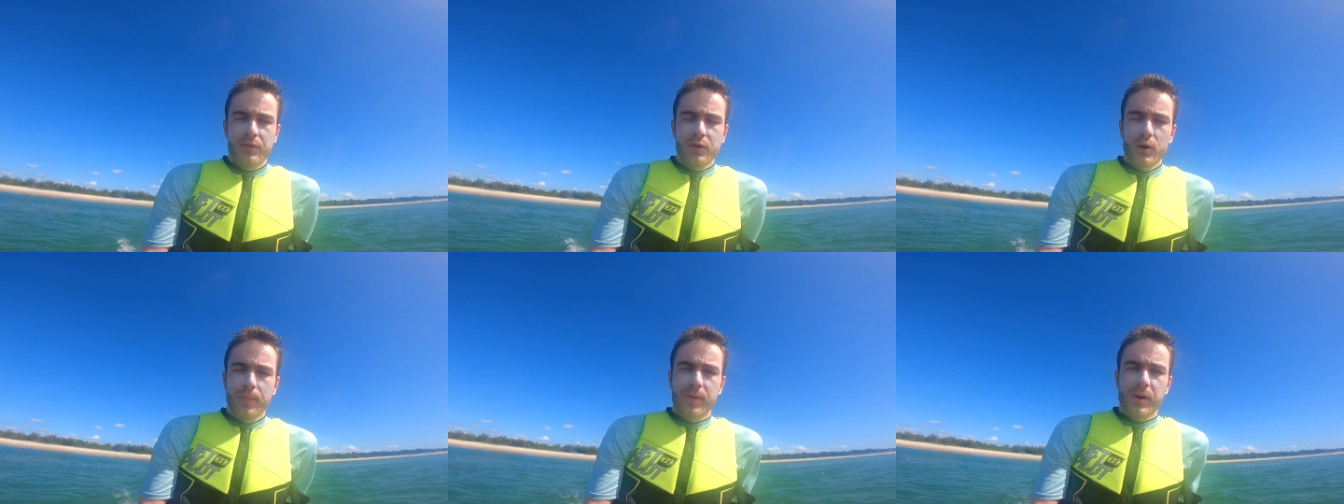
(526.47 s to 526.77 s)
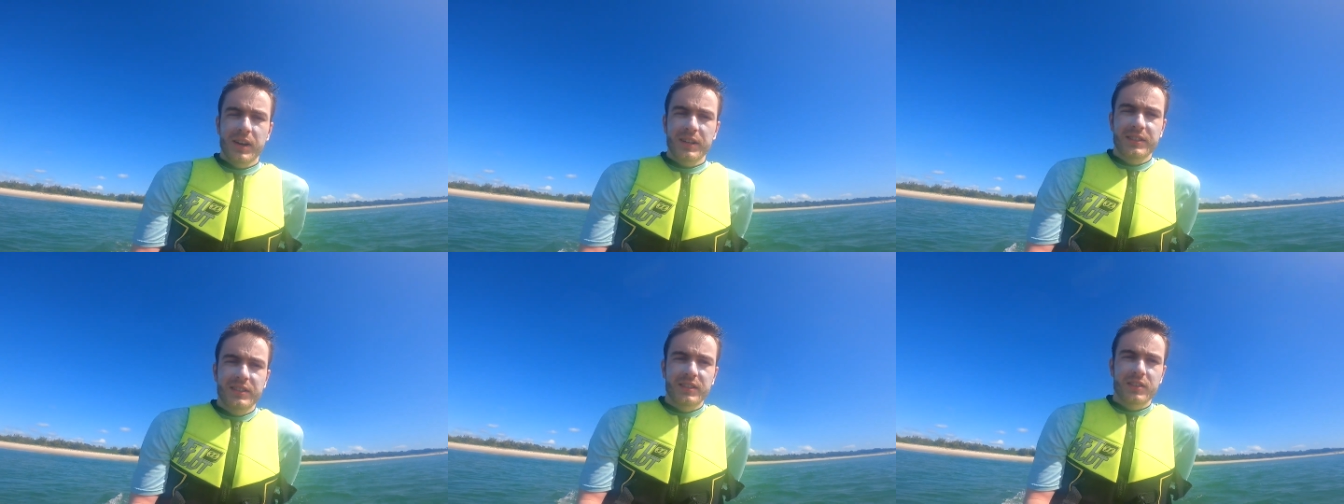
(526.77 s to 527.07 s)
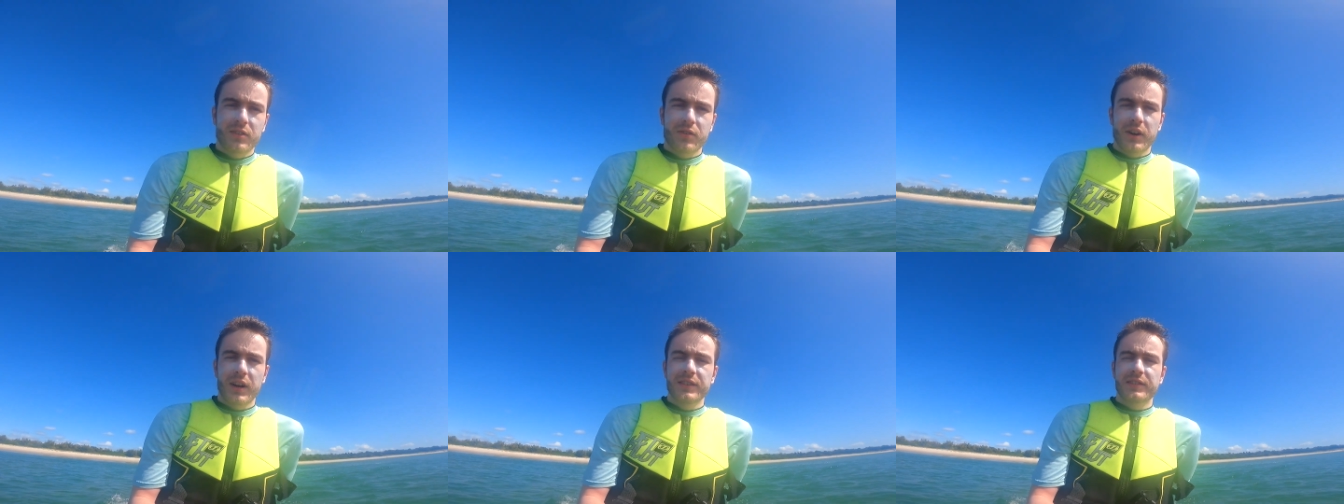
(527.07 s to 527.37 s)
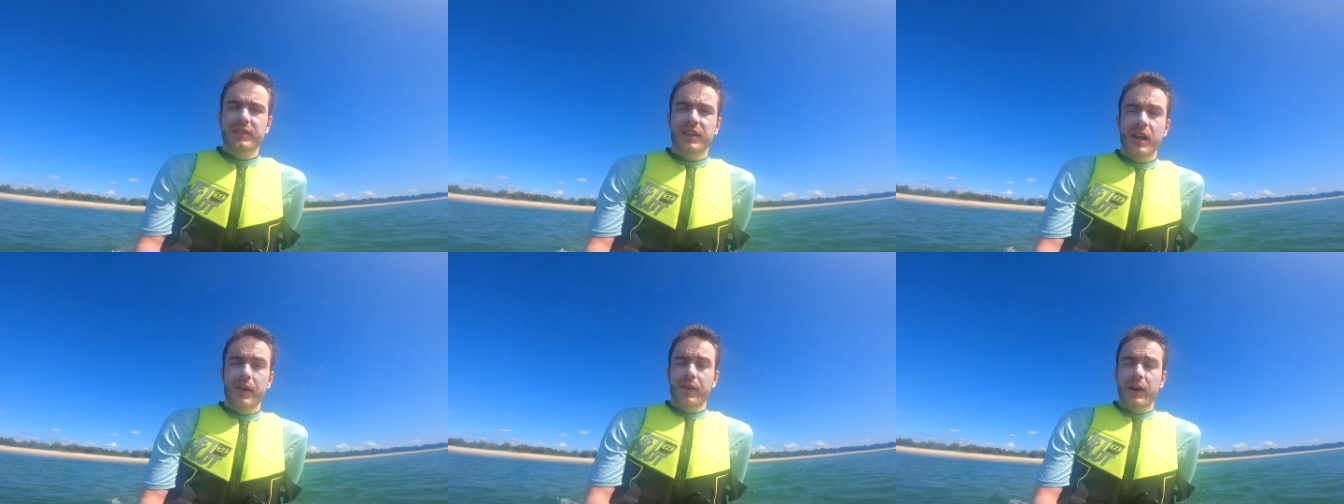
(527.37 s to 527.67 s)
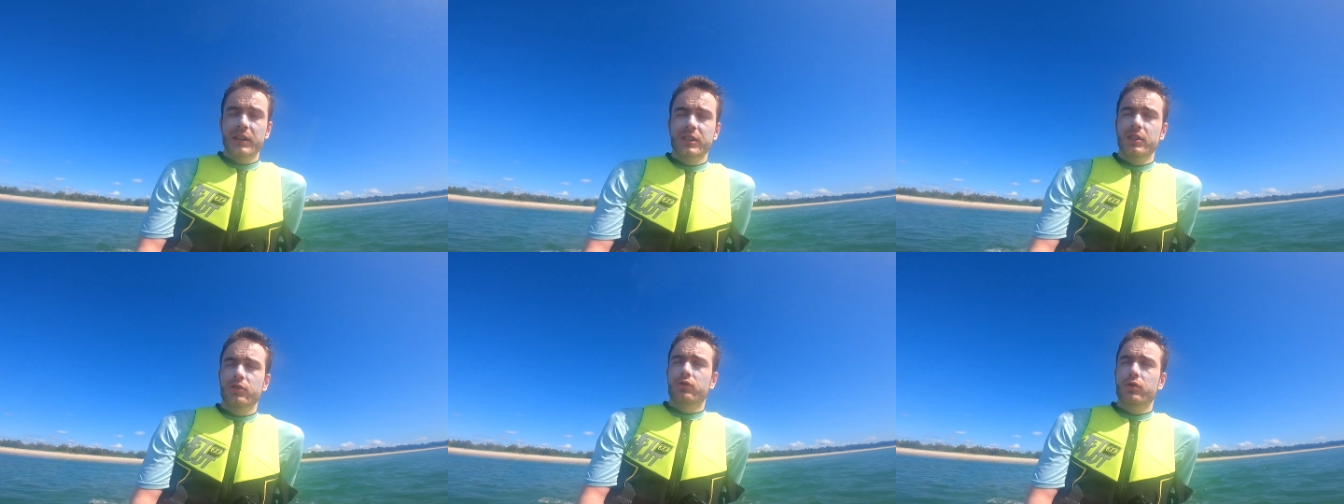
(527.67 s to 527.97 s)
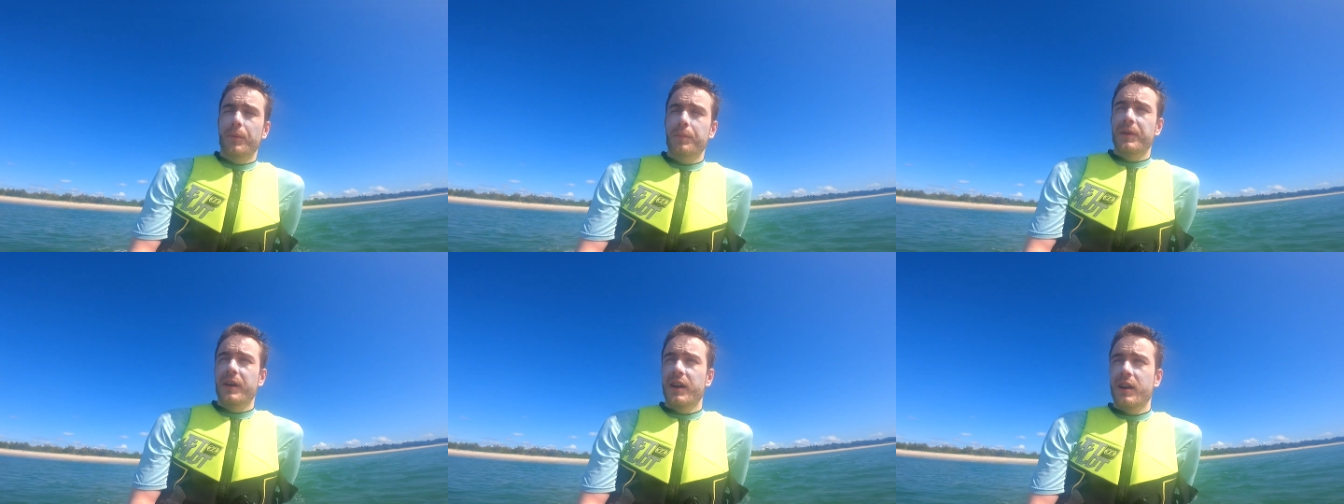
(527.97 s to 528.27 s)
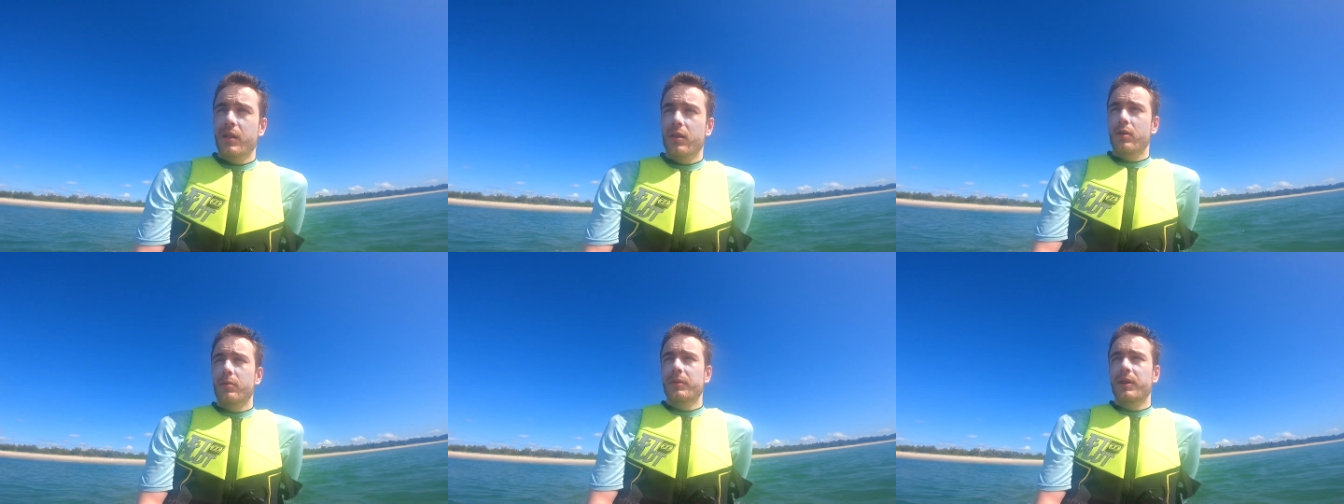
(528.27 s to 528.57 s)
Fuel prices are crazy. They've actually dropped down
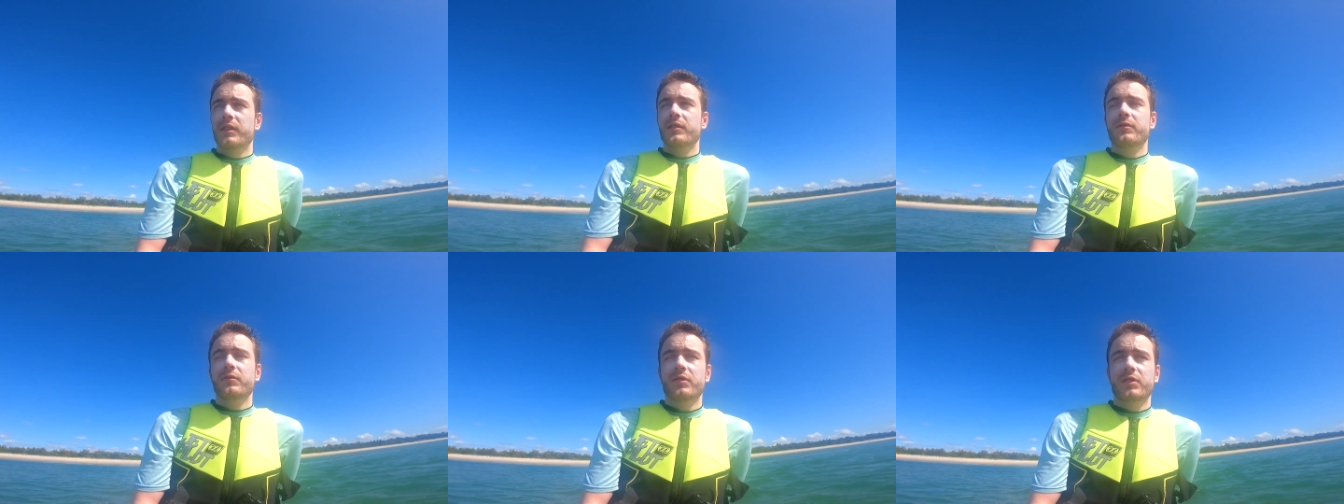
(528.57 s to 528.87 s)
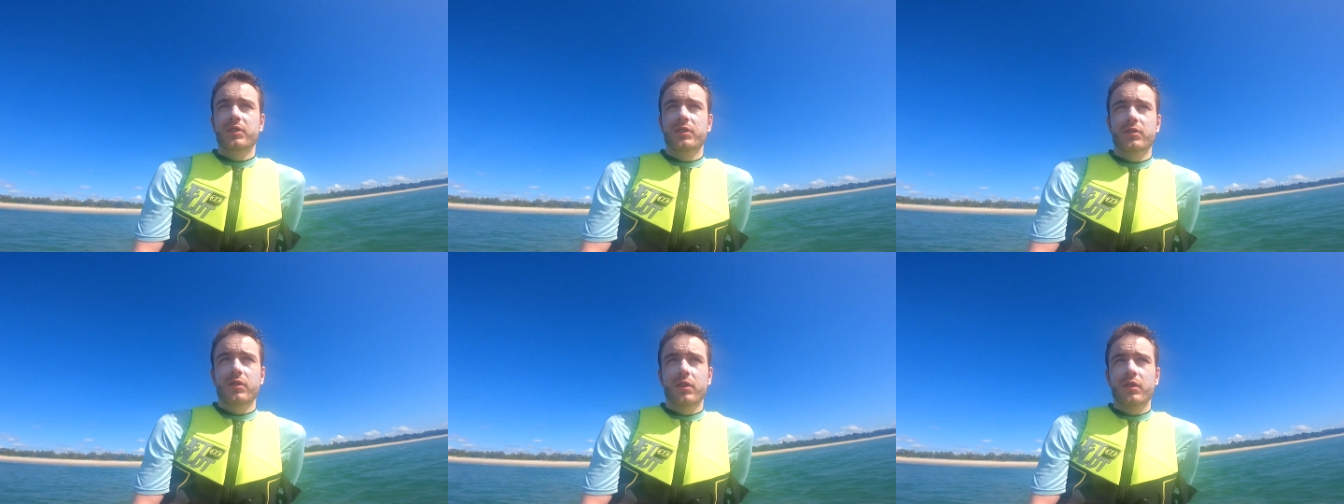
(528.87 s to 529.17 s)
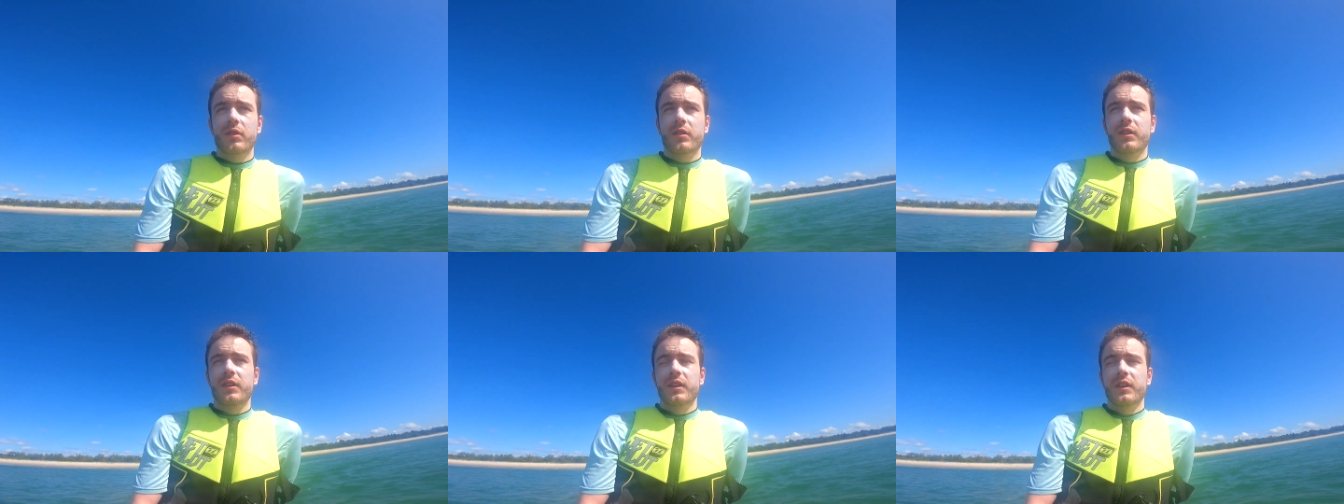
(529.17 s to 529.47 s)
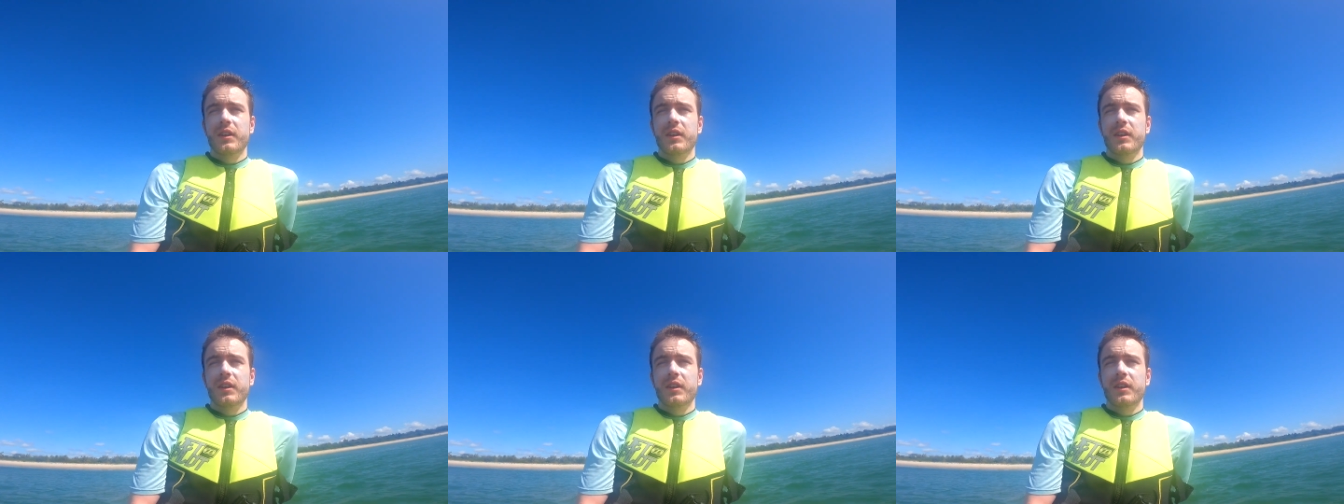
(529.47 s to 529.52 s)
a little bit, which is good.